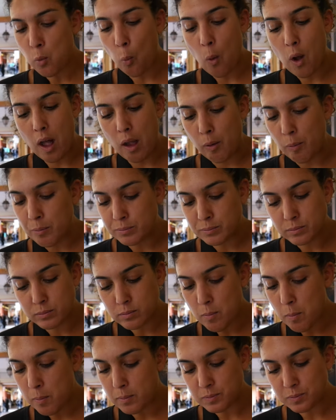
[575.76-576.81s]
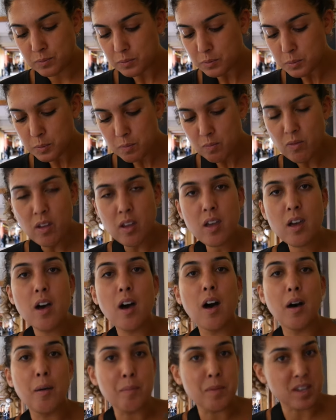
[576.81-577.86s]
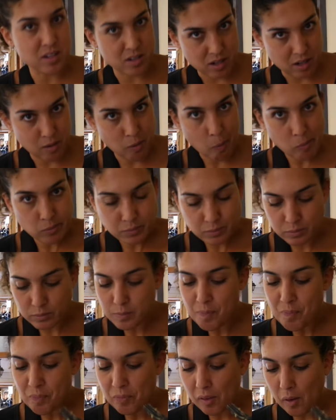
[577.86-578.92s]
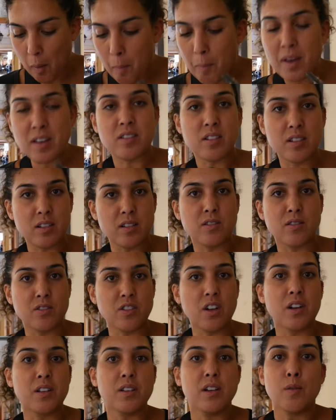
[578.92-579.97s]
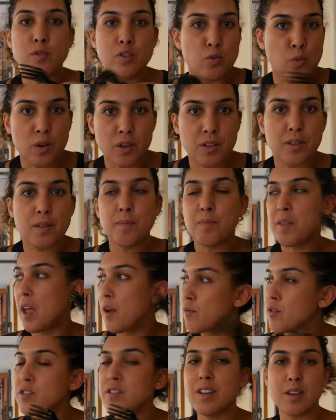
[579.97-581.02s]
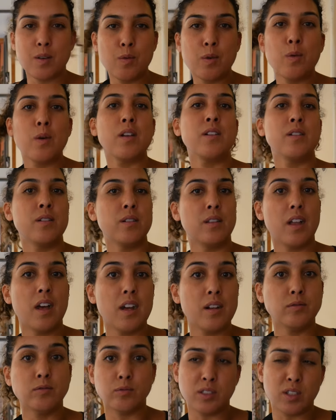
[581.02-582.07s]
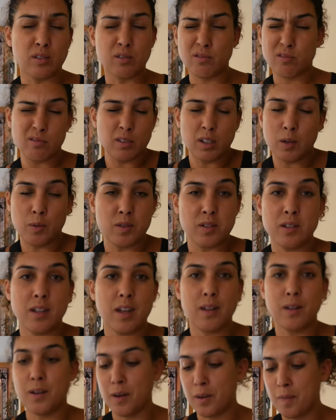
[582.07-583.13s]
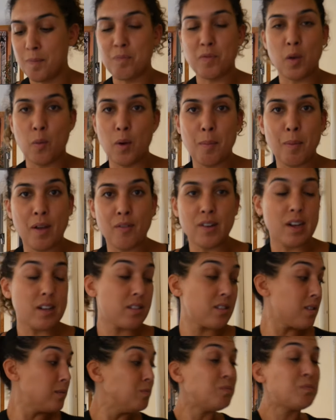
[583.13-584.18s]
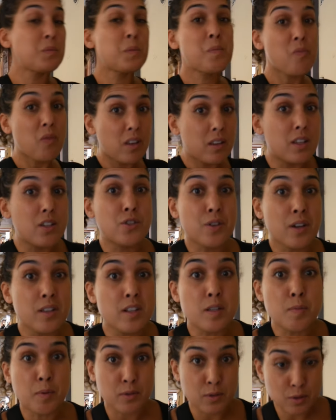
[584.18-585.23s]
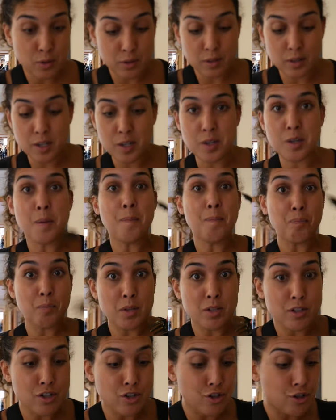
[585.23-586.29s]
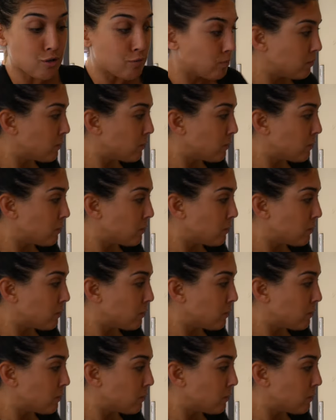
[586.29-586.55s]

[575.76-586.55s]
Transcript: Wow. Amazing. Amazing, this lasagna. It was worth every second we waited in line, which really wasn't that long. It went by fast. Let's try this tortellini pasticcio.